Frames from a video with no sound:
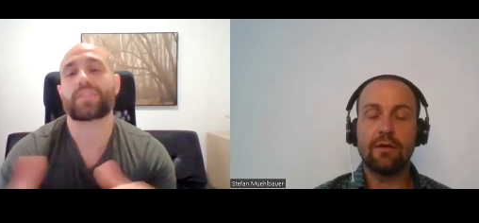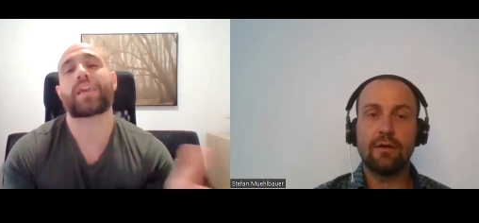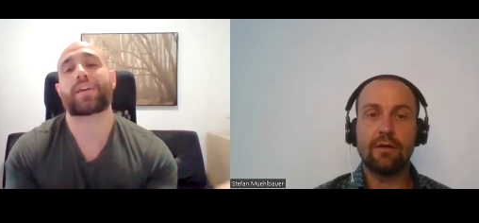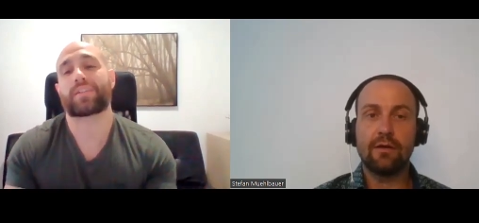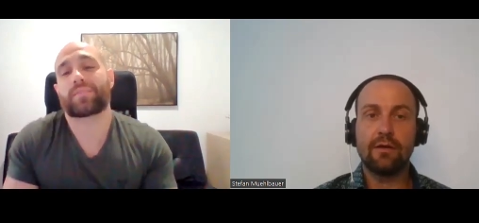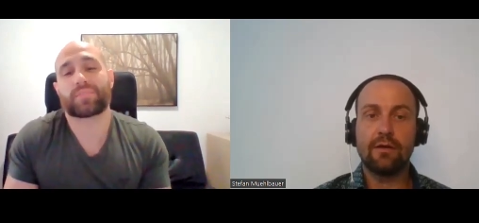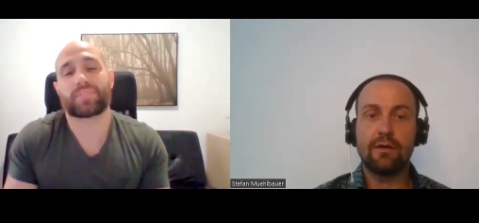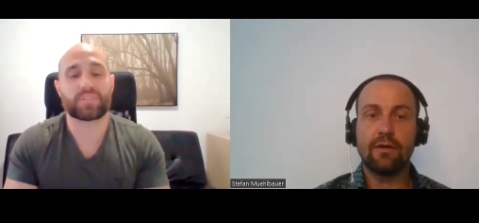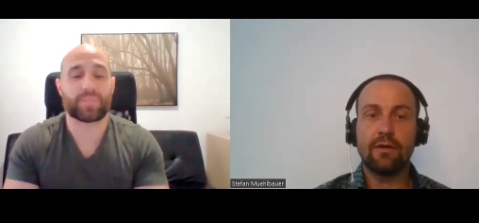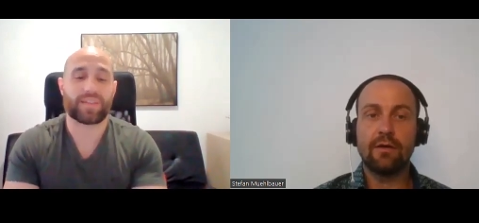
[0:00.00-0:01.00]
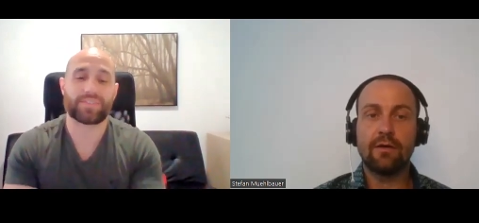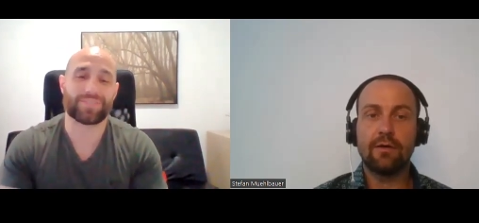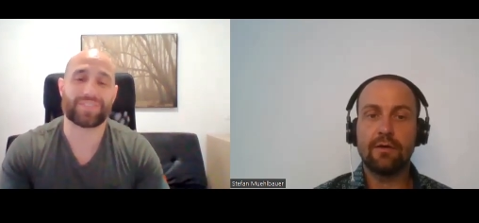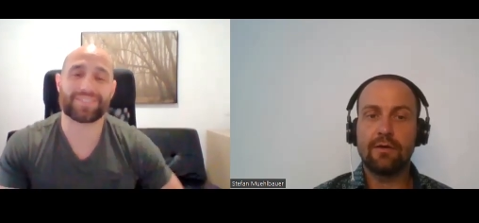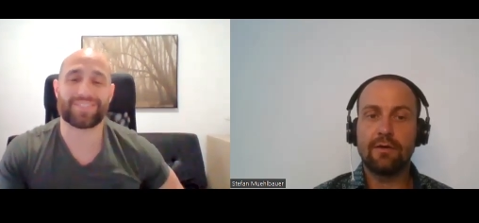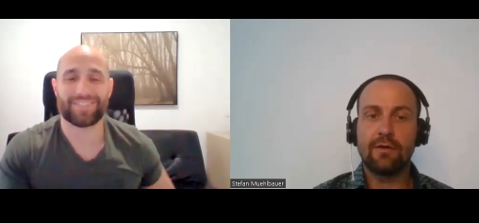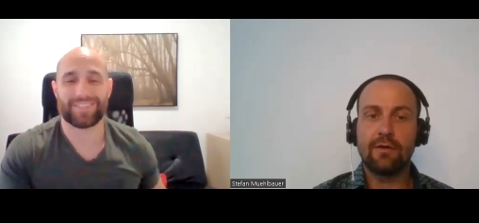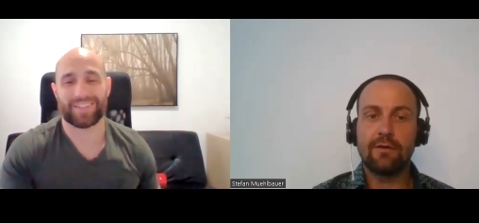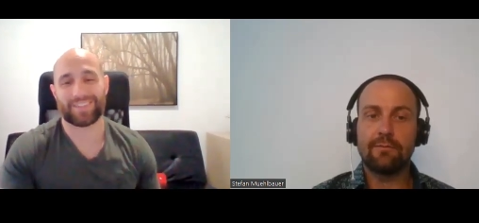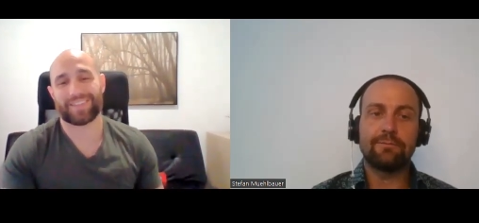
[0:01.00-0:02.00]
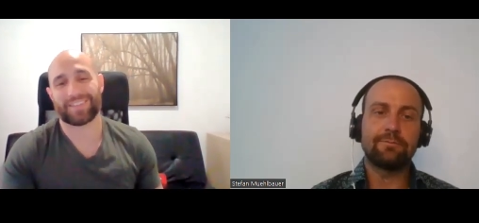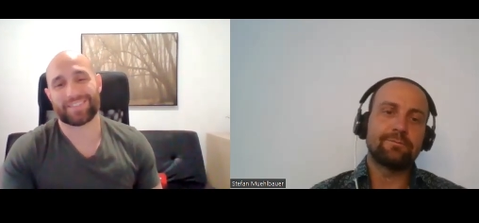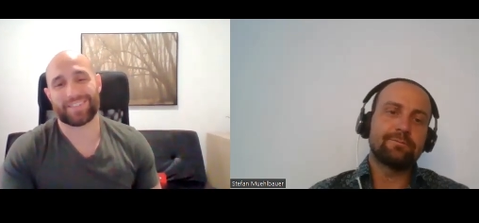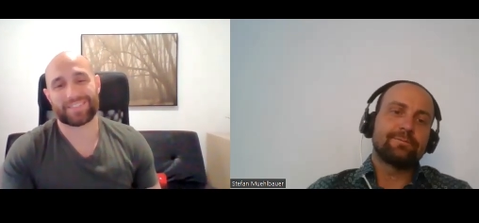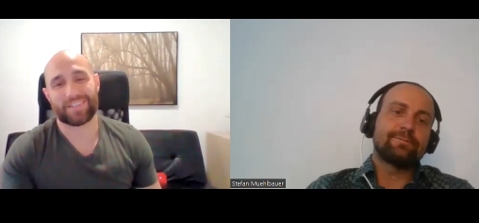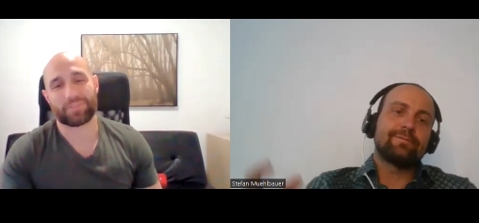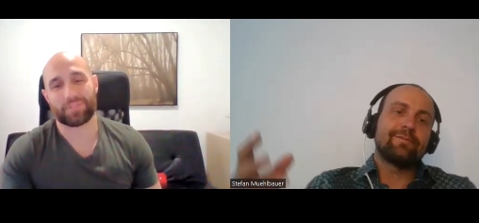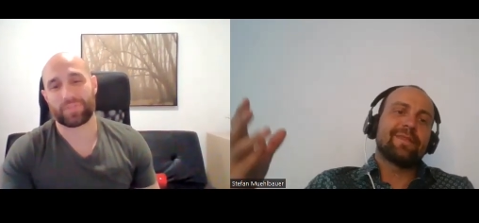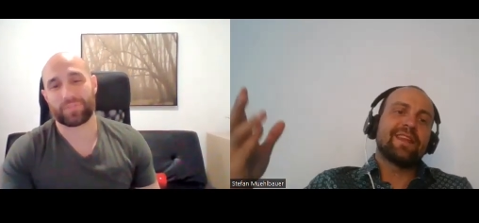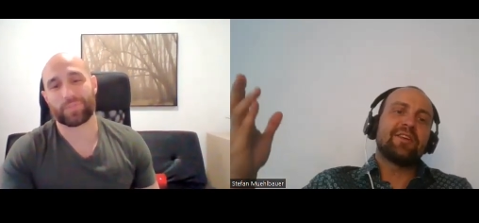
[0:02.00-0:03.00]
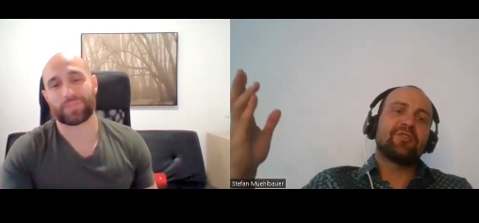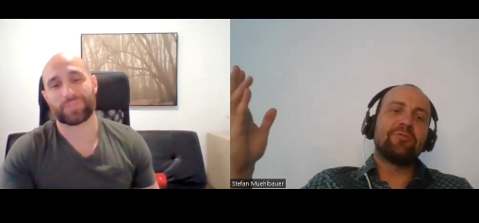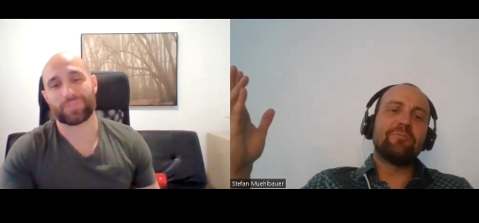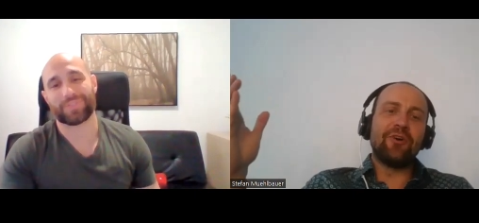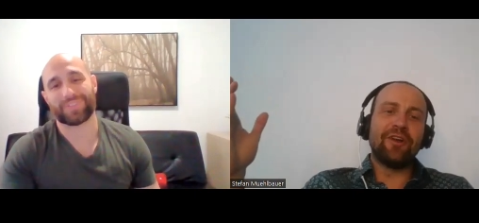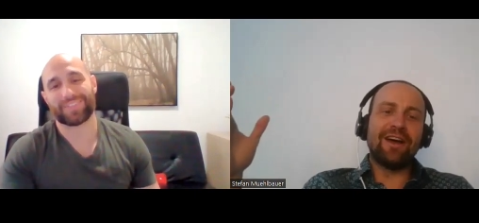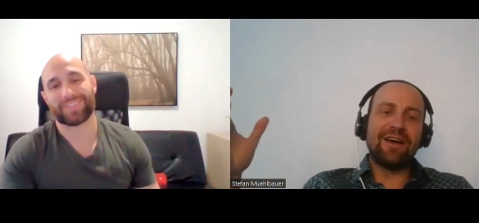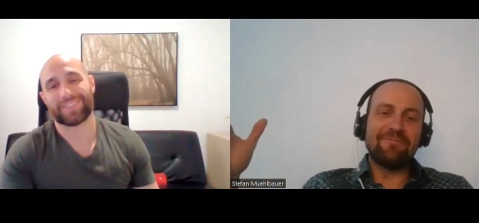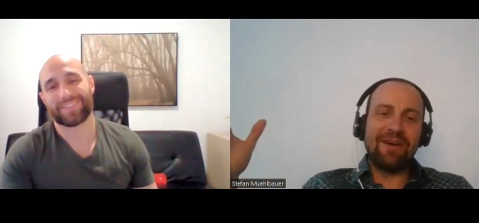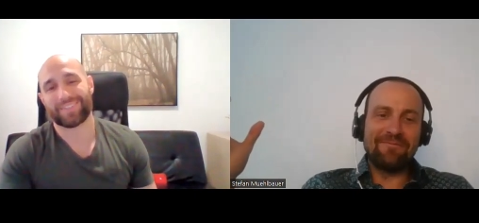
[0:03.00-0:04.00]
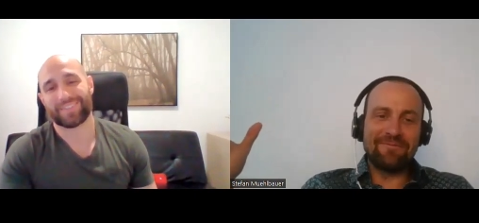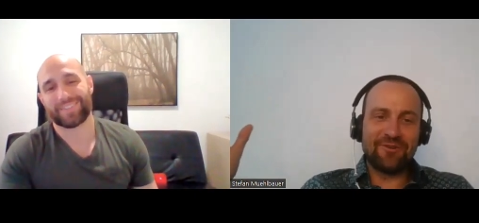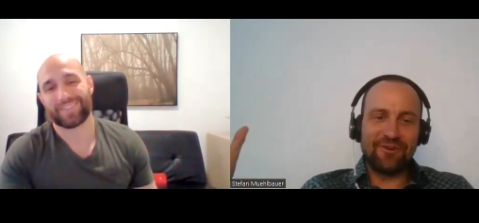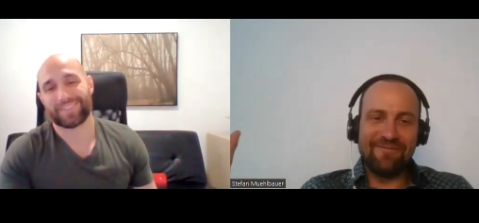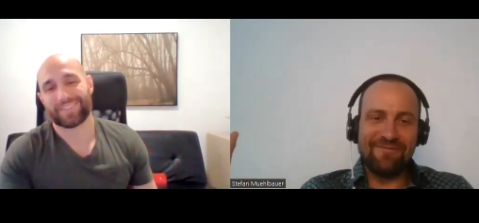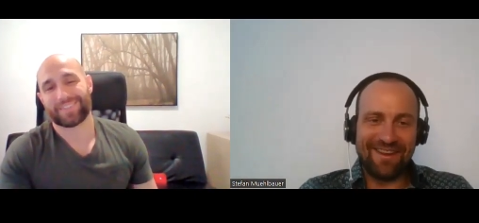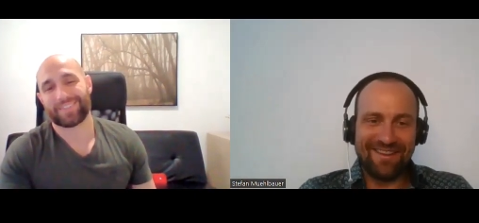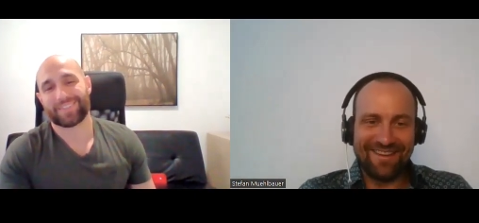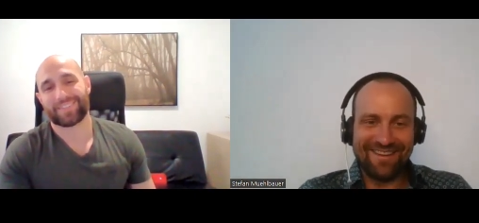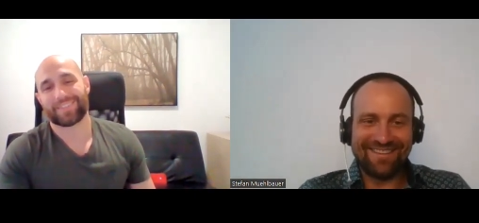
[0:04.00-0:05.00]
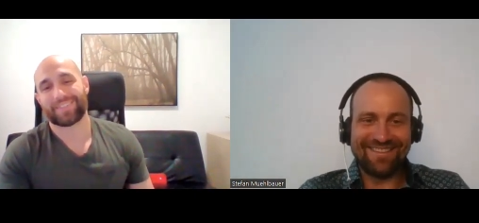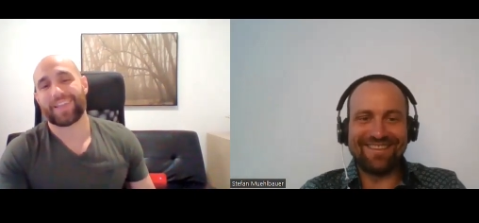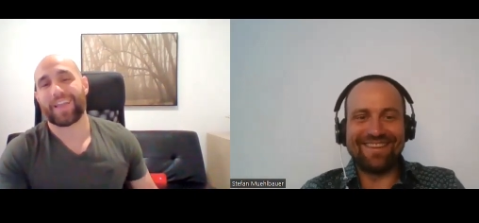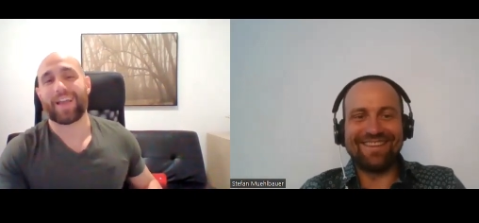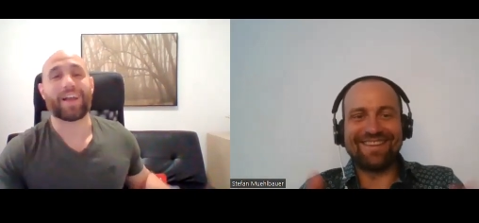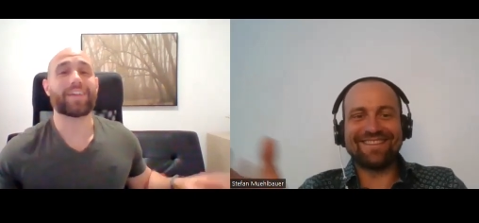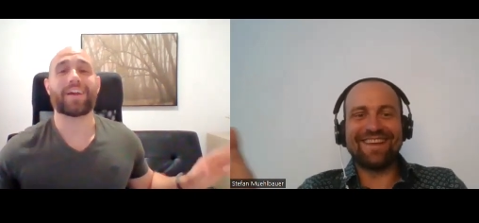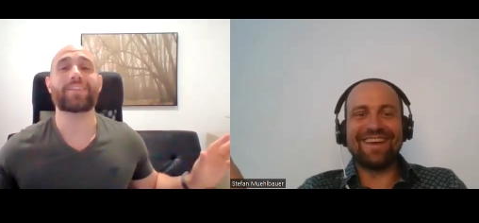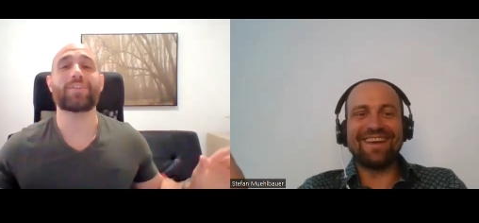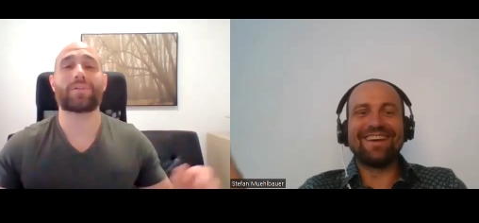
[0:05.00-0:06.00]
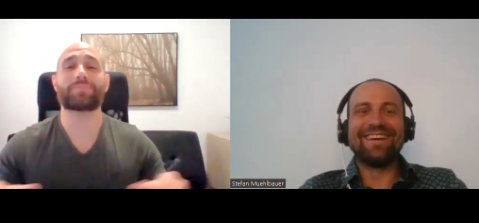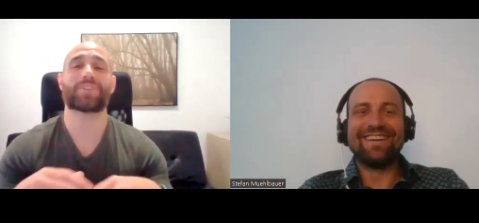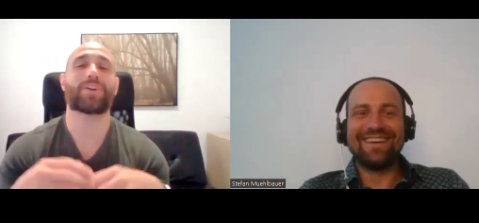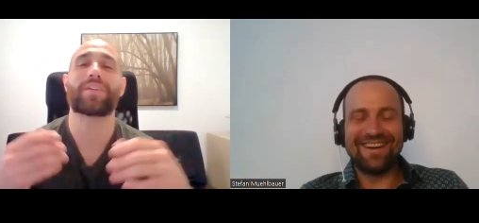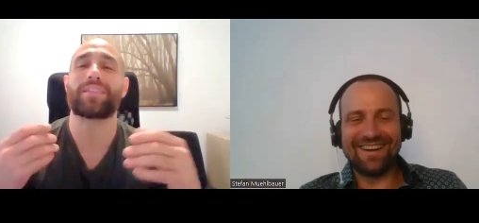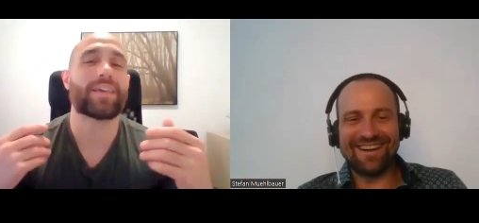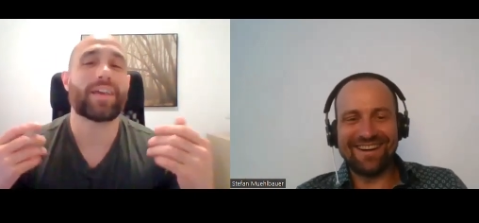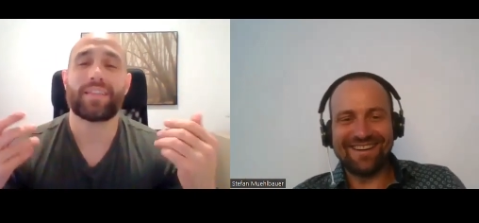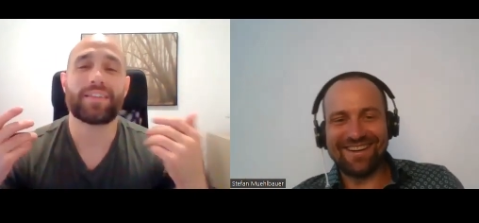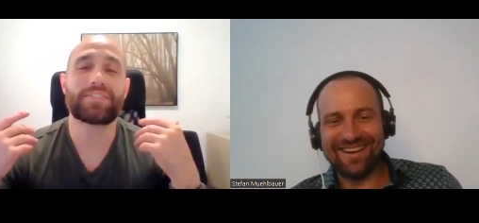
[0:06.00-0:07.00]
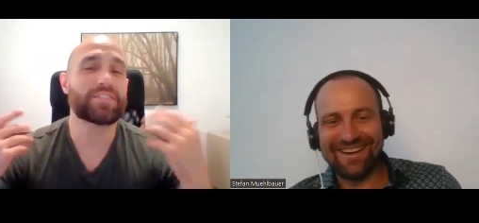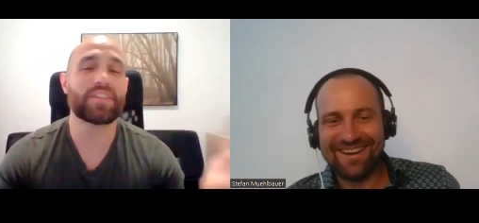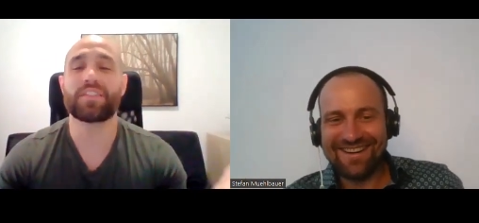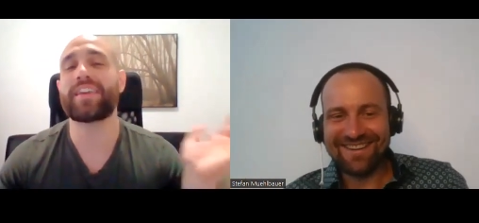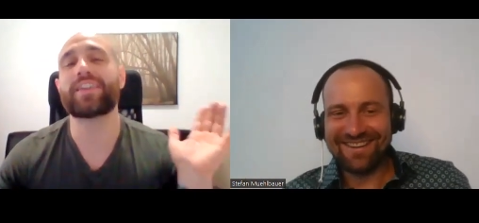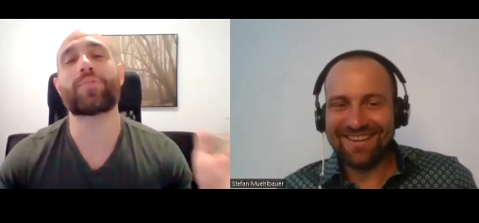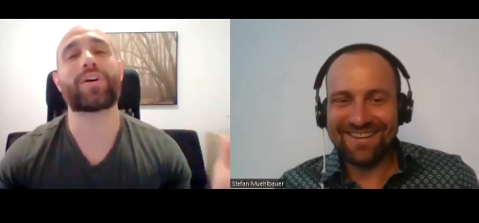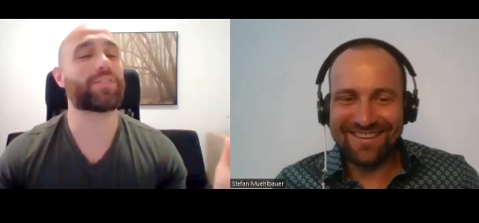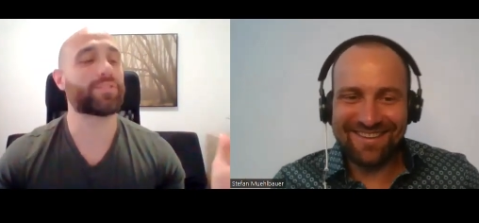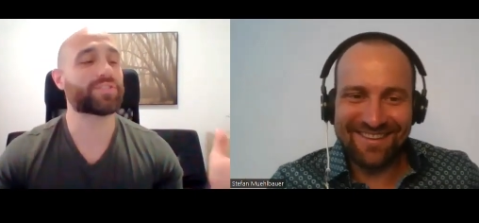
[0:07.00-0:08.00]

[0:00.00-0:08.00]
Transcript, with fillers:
Speaker 1: Yeah, dispensaries. that,
Speaker 2: that's how they're referred. To. Come on, I'm I'm German. I, I, know. I'm
Speaker 1: sorry. Uh, uh, this is the lingo I